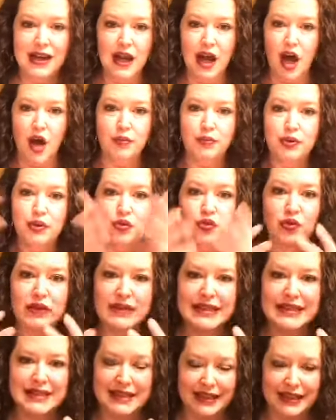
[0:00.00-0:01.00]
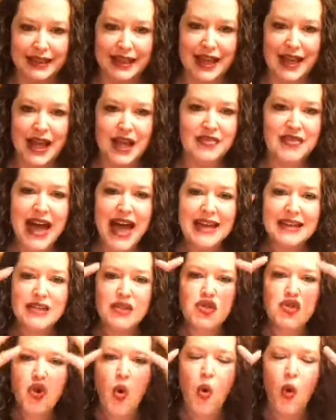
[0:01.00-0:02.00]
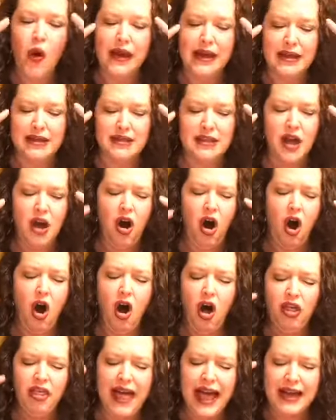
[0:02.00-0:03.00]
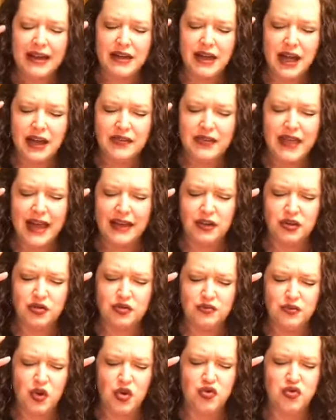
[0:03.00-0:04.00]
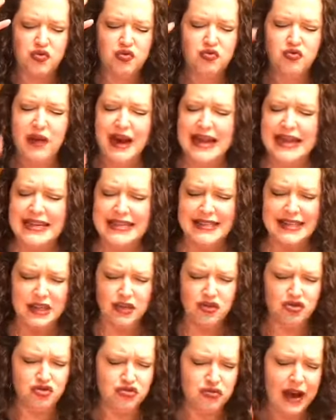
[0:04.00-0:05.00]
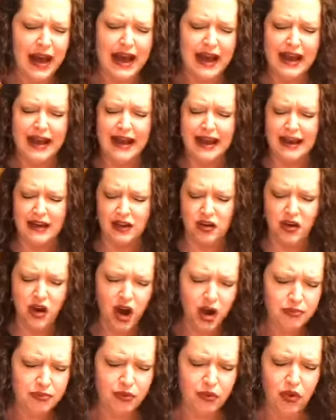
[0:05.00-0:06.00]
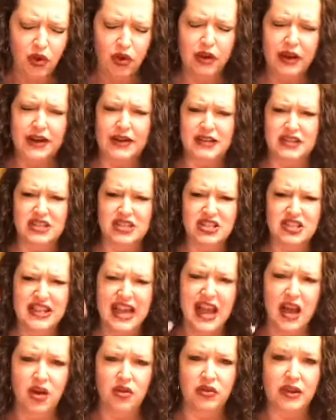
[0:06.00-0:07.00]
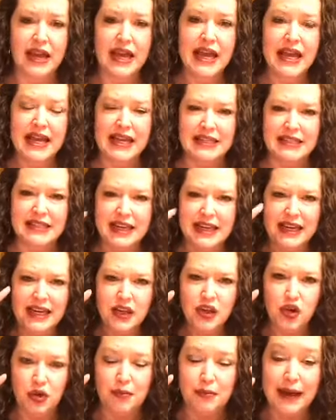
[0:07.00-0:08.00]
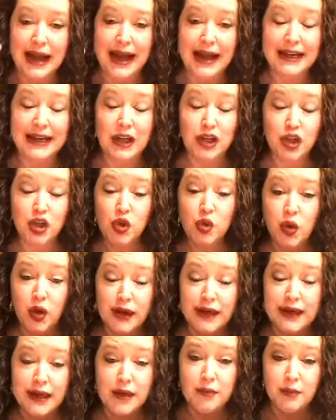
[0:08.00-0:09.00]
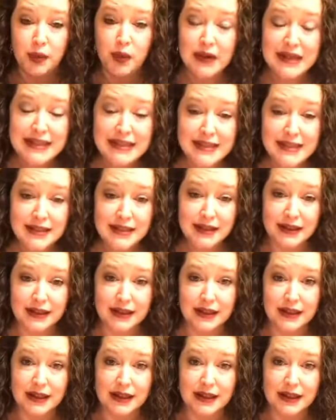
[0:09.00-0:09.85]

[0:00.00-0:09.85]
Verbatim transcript: A prison. That noise, all that, that crazy, dry, uproarious sound is in your mind, and you are in a prison.